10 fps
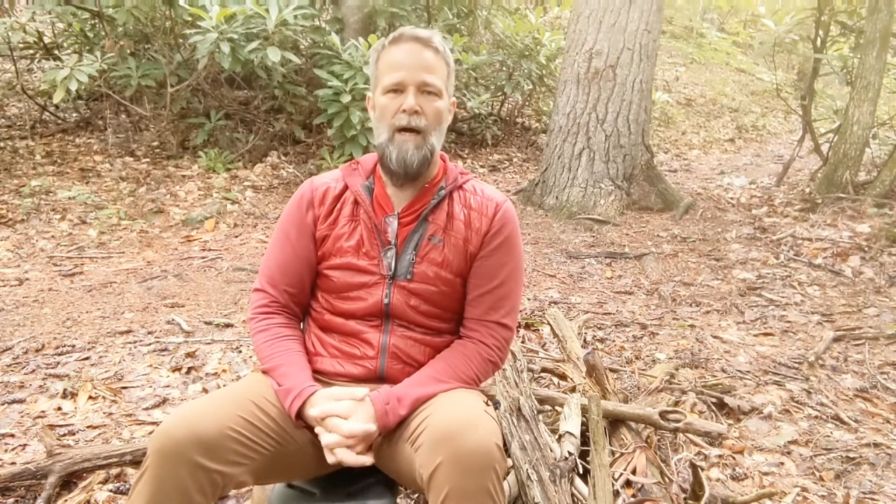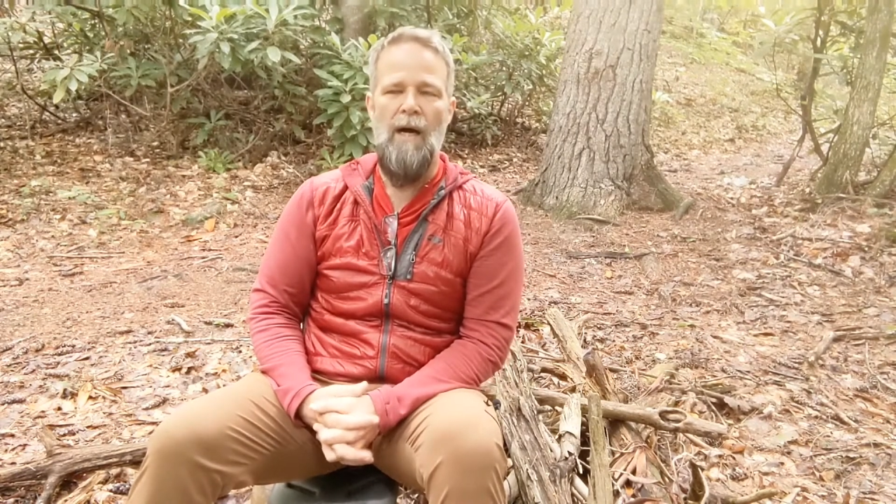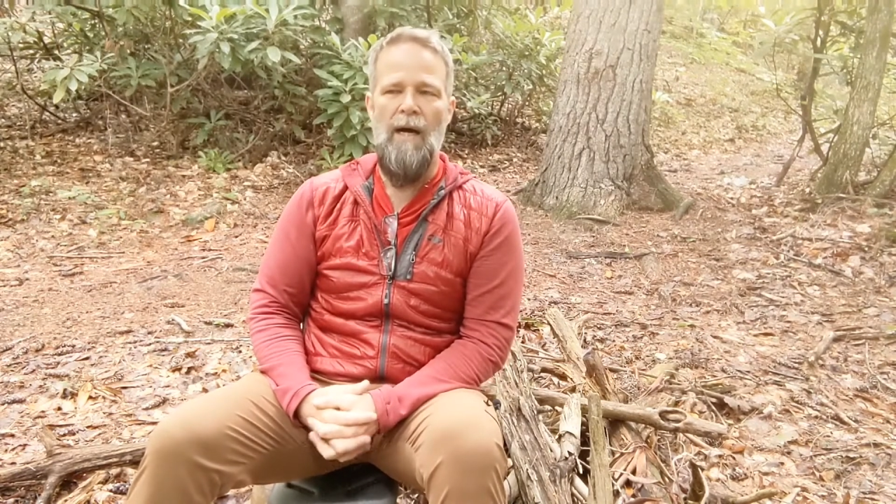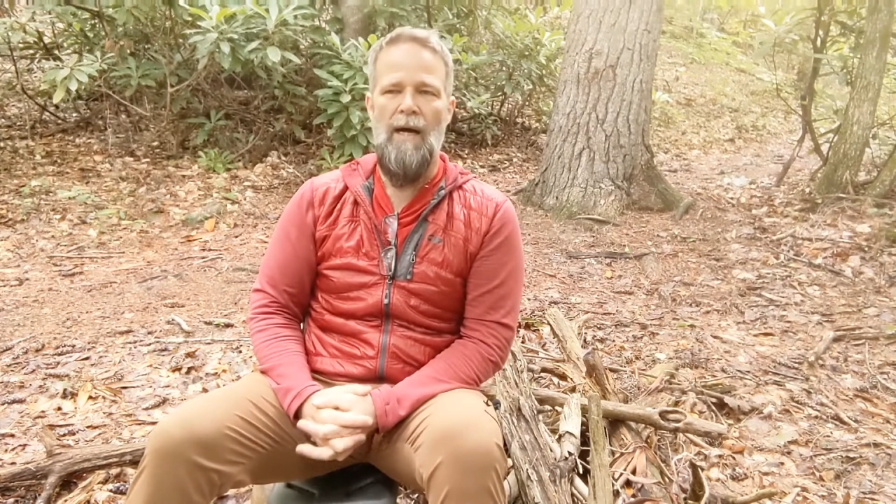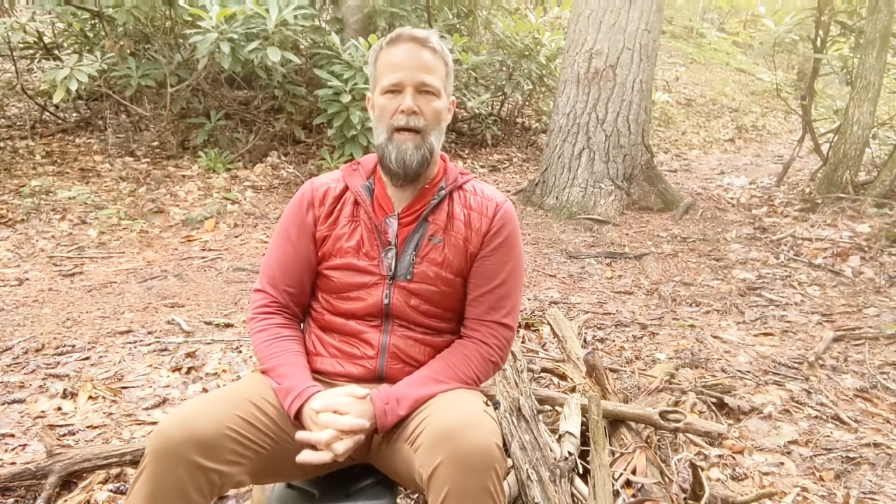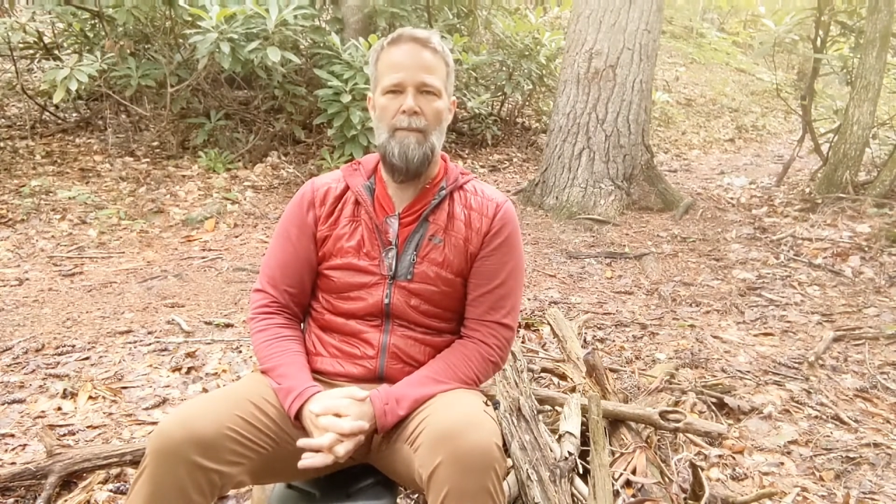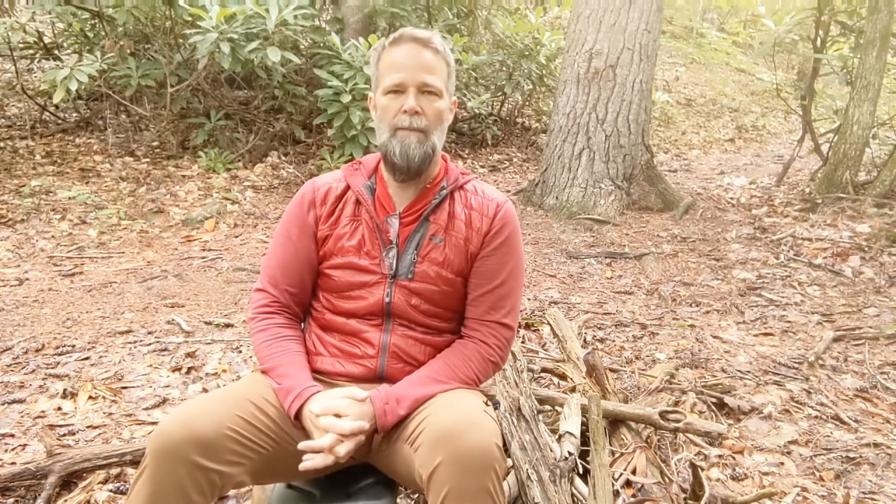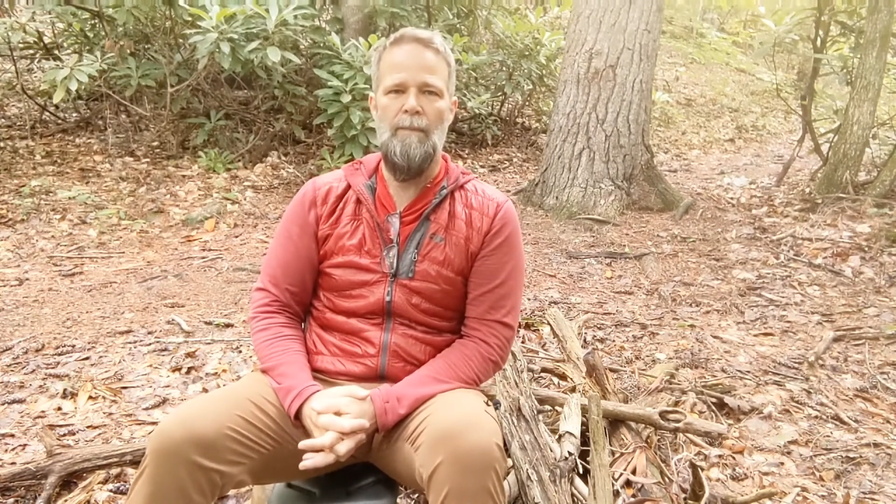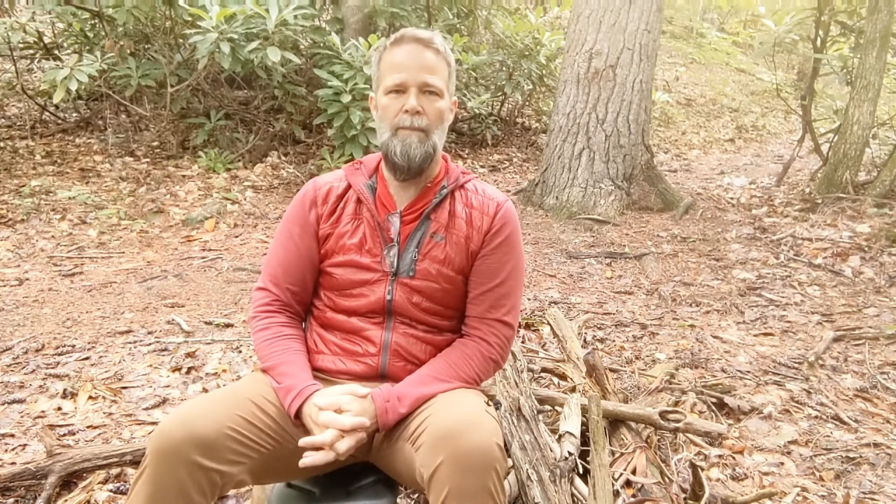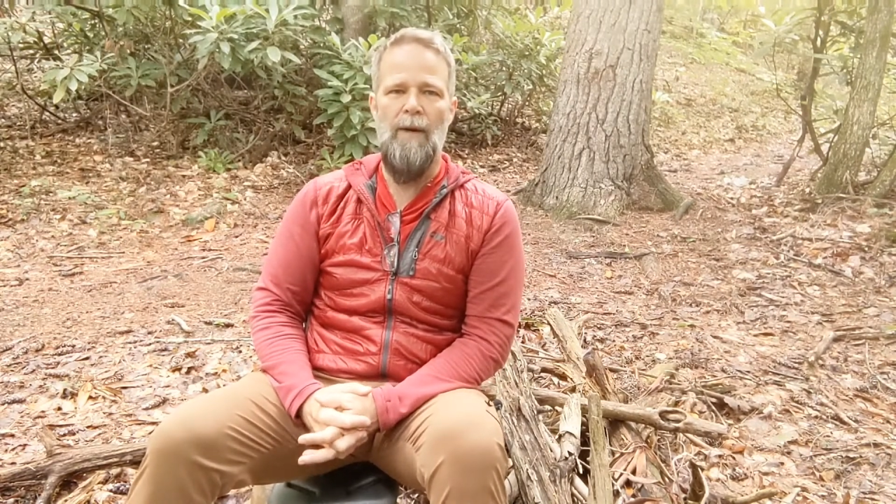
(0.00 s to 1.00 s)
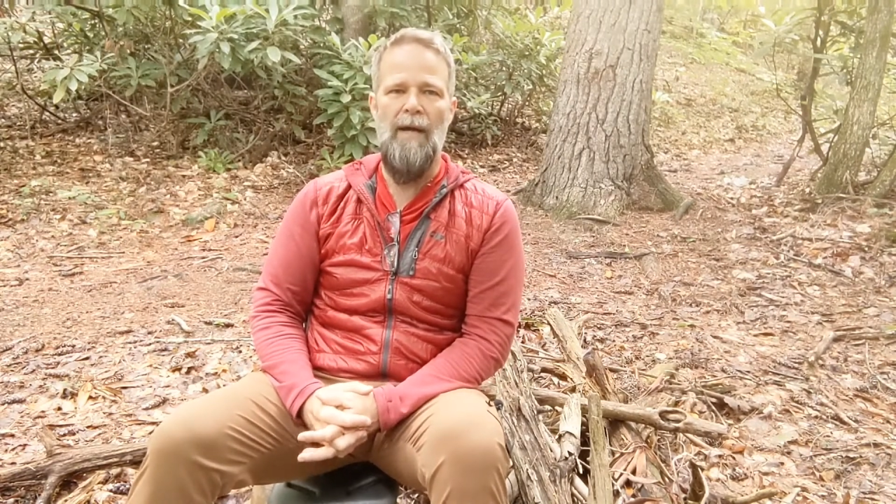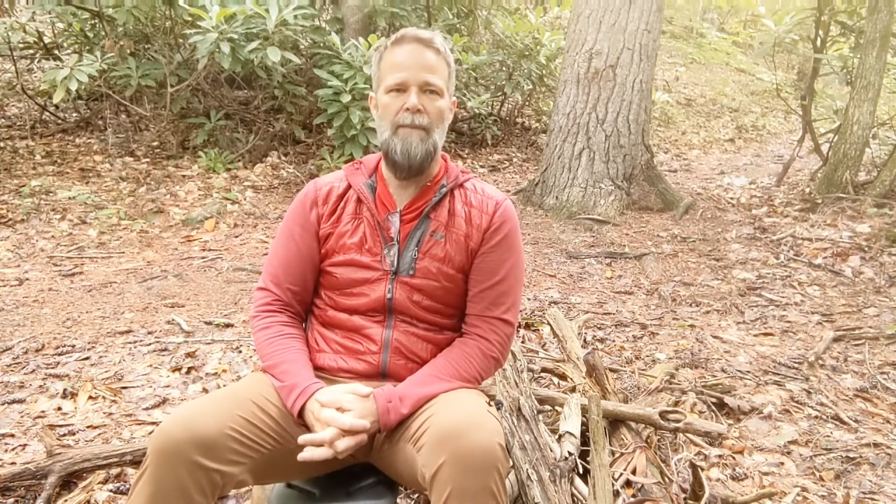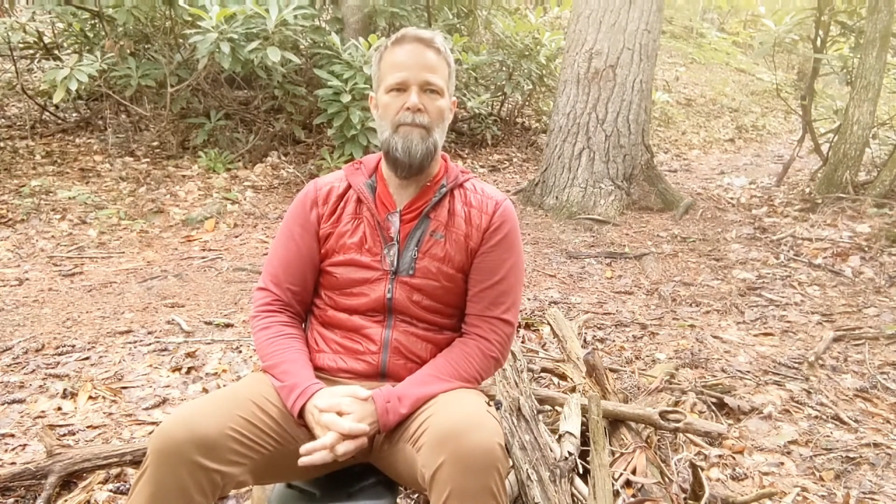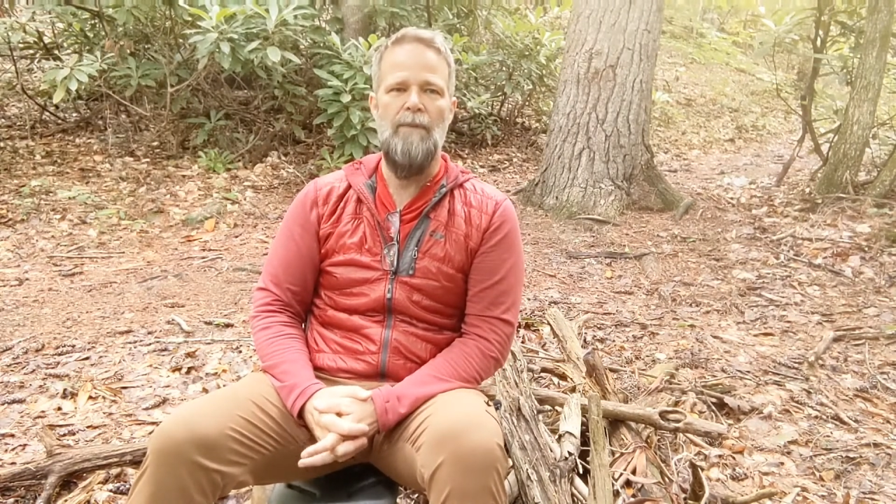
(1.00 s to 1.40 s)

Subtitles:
But